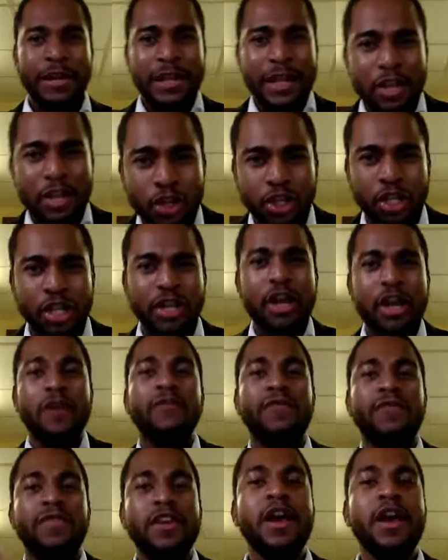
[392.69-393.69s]
And then you should
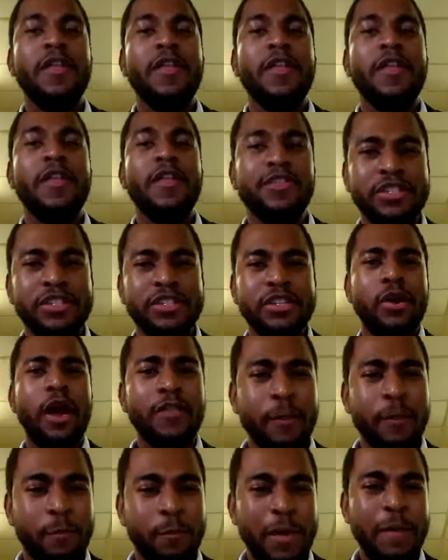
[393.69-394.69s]
love the others, you know,
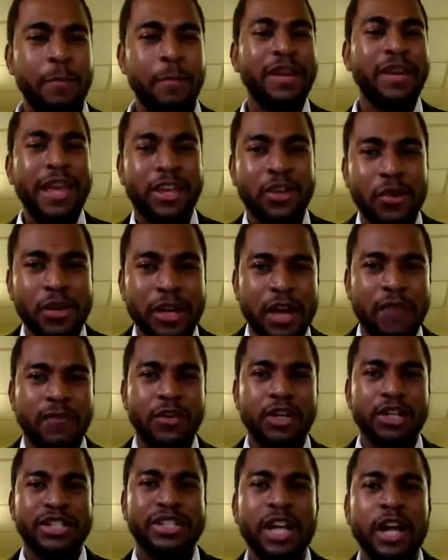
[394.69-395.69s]
other people like you'd
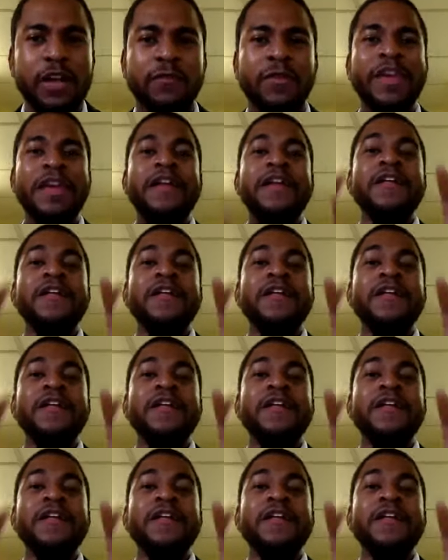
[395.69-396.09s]
love yourself.